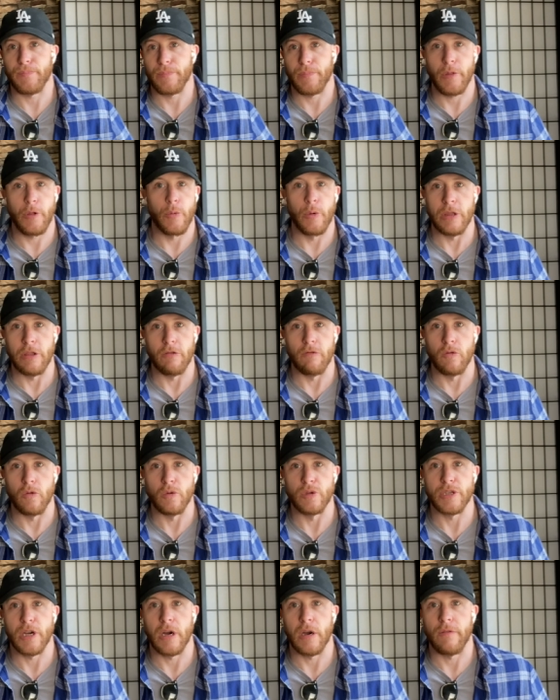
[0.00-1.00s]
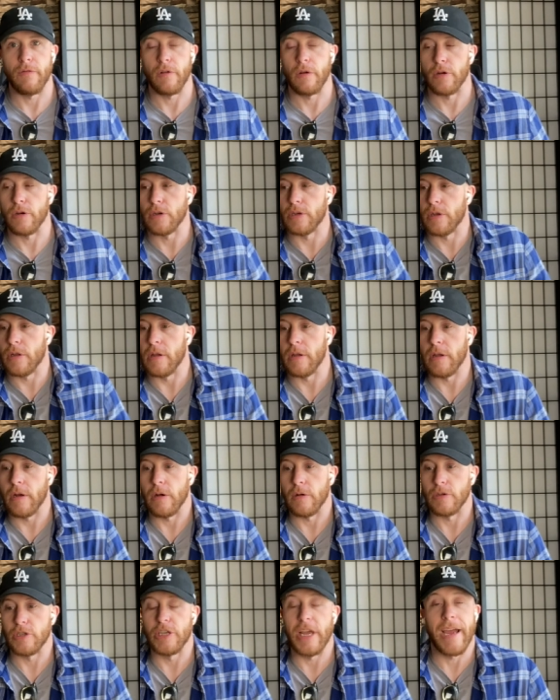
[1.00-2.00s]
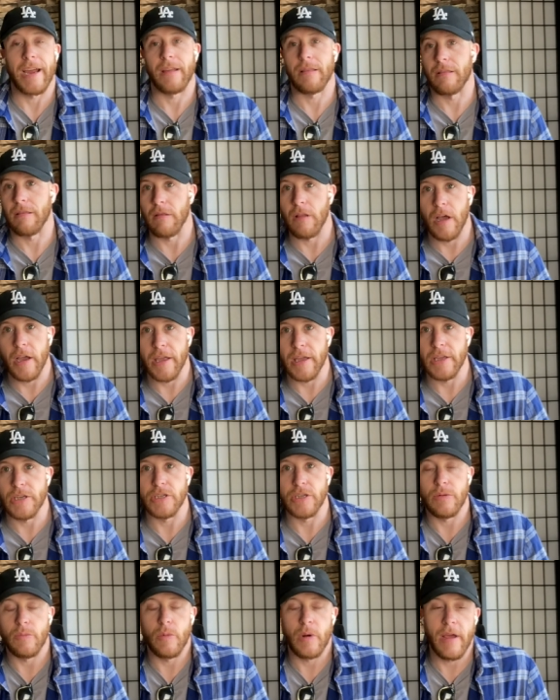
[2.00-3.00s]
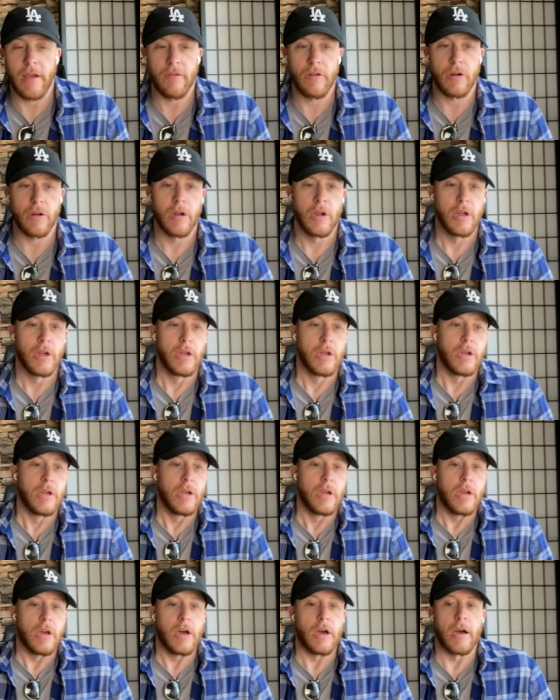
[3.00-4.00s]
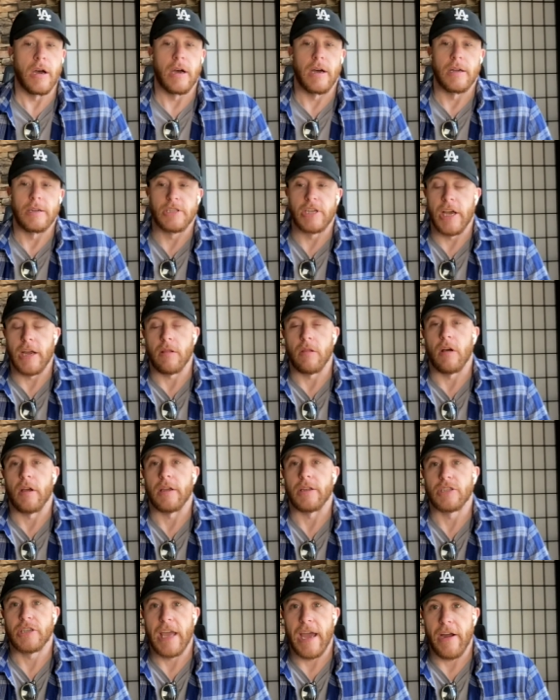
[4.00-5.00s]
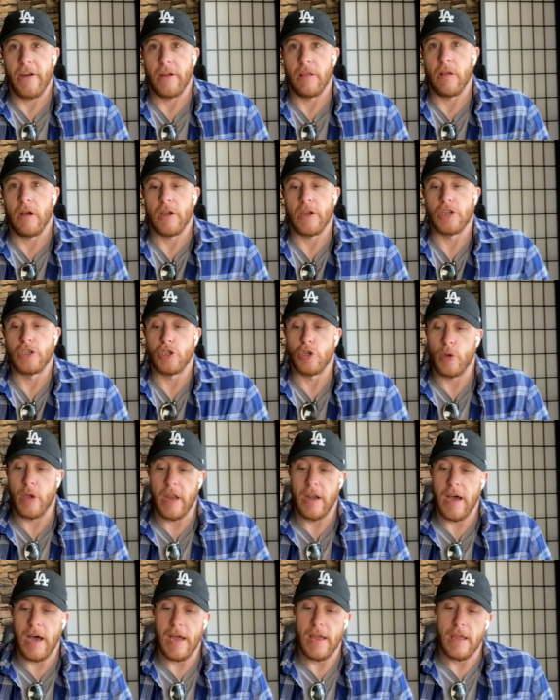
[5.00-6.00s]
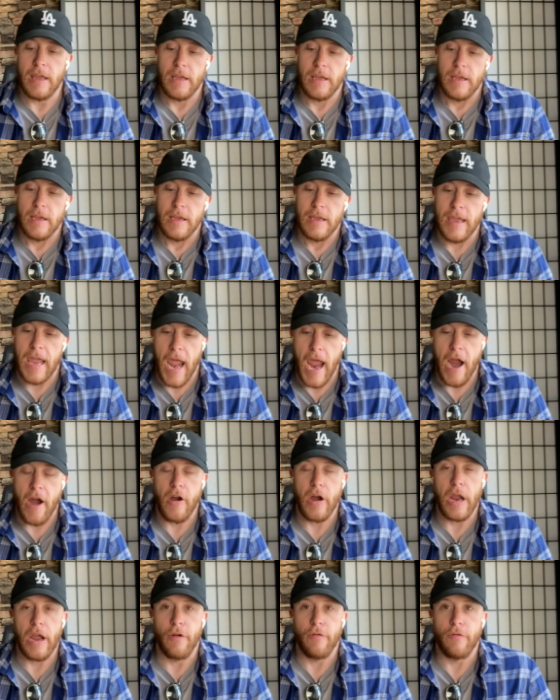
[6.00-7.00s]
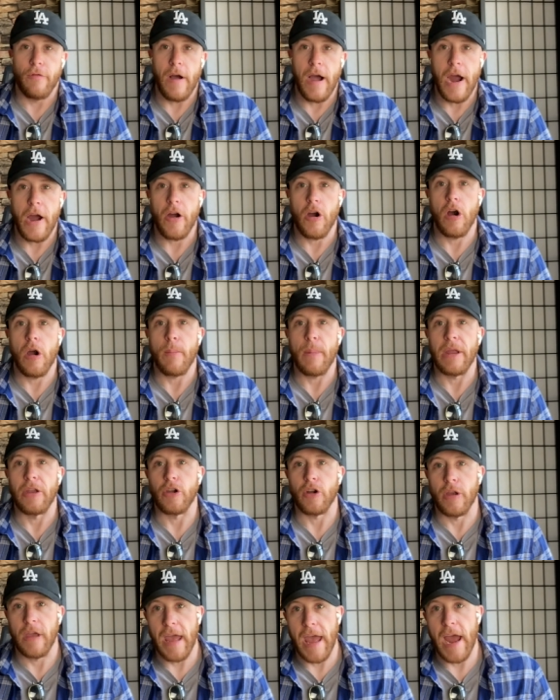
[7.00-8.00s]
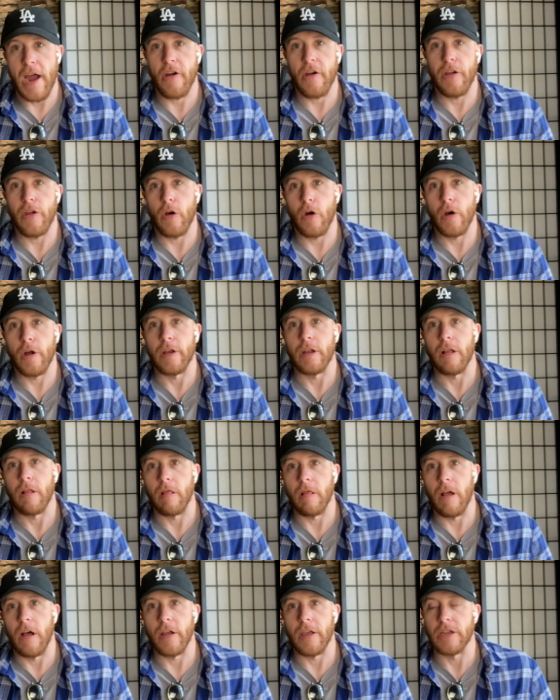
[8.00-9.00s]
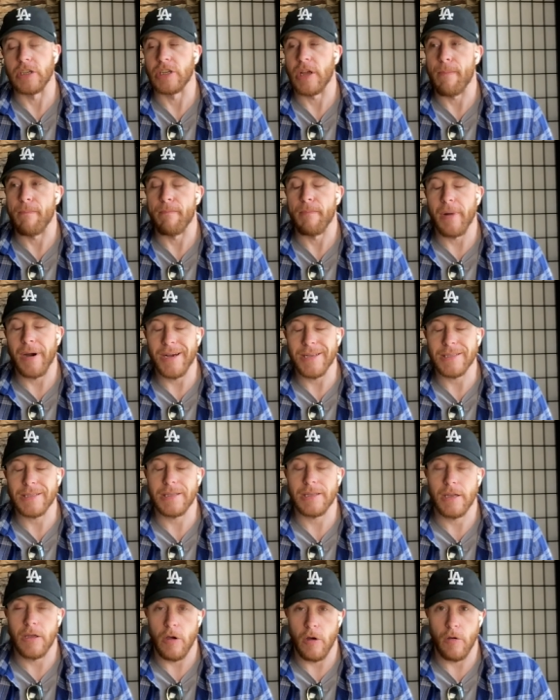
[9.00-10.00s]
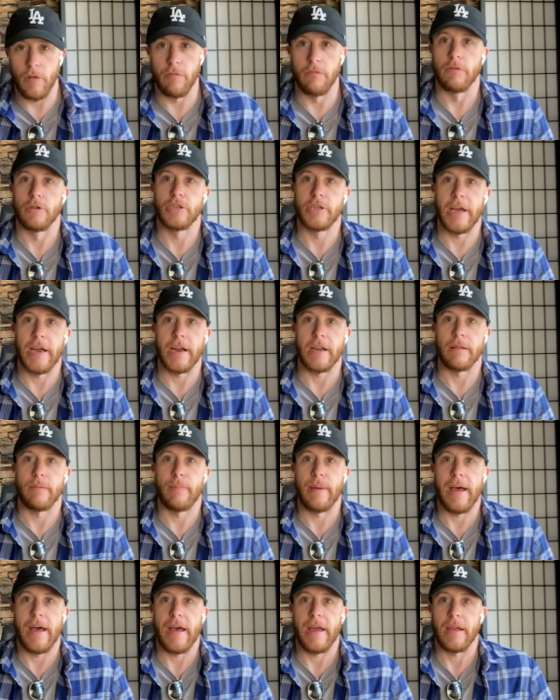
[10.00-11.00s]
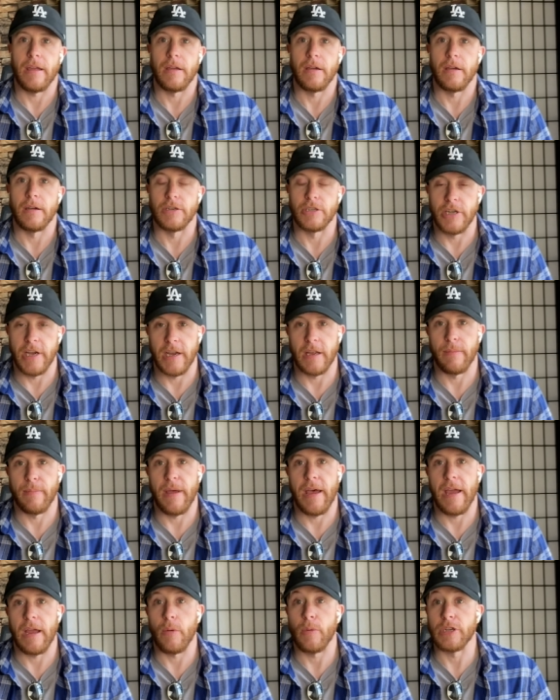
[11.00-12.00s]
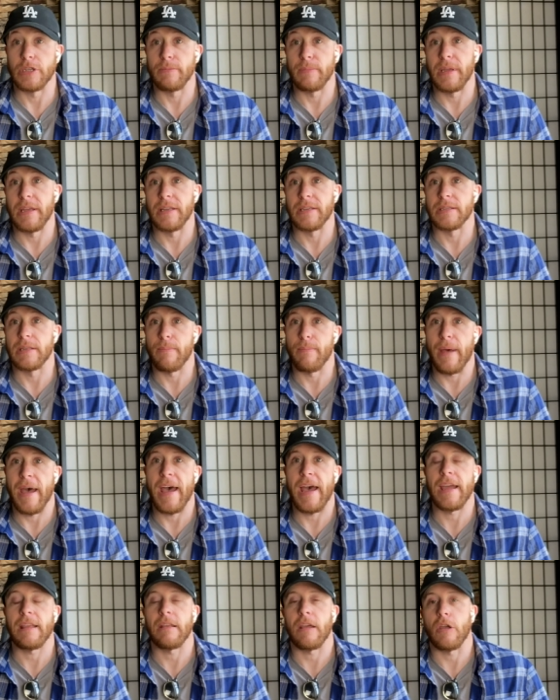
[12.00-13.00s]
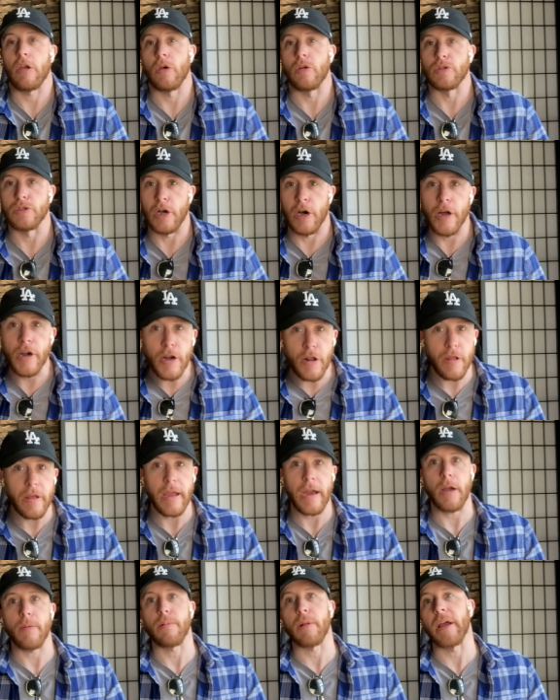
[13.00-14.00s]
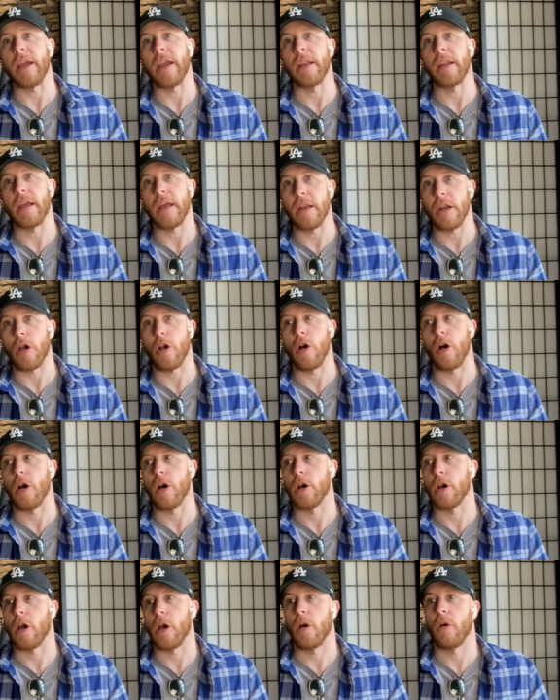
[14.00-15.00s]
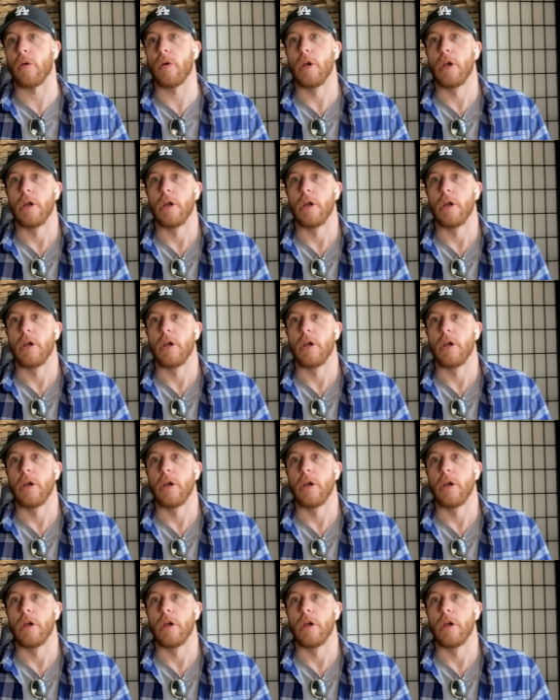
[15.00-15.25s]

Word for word: what the rules are for, you know, check luggage and whatever. Uh, check luggage, carry luggage. You cannot carry a firearm in your carry-on luggage. It must go through checked bag, a checked bag, which means the bag that goes under the airplane in the cargo,